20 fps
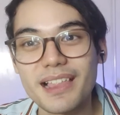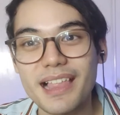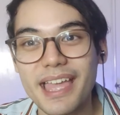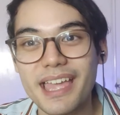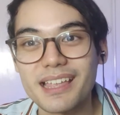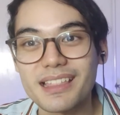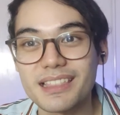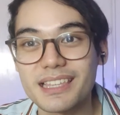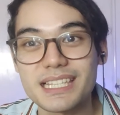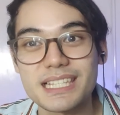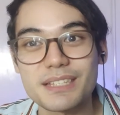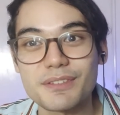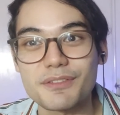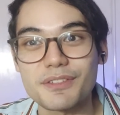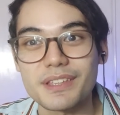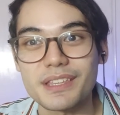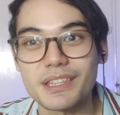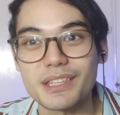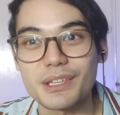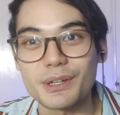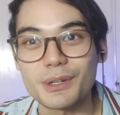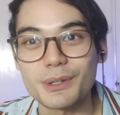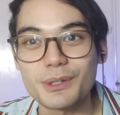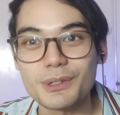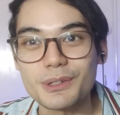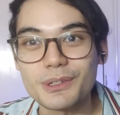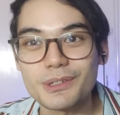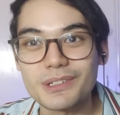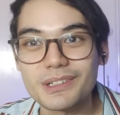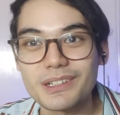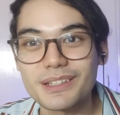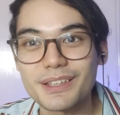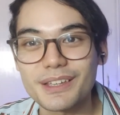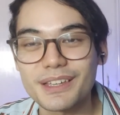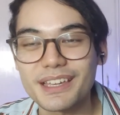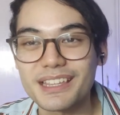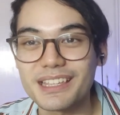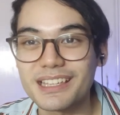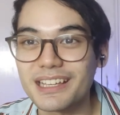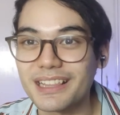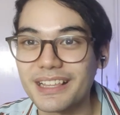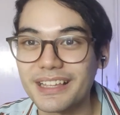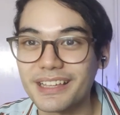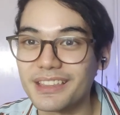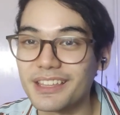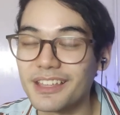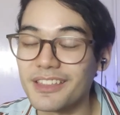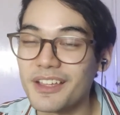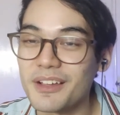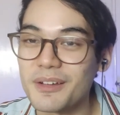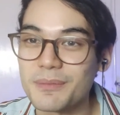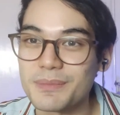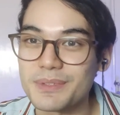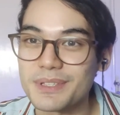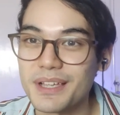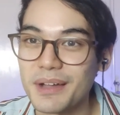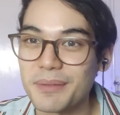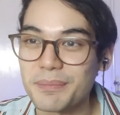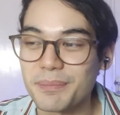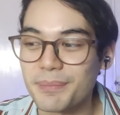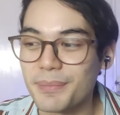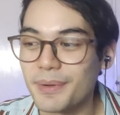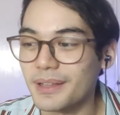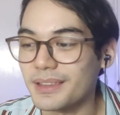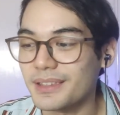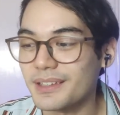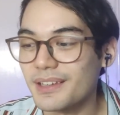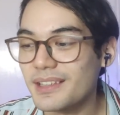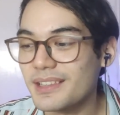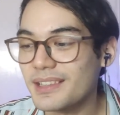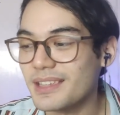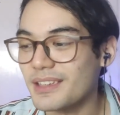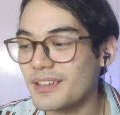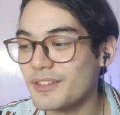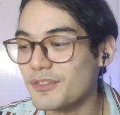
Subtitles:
you like this video, you can click the thumbs up button.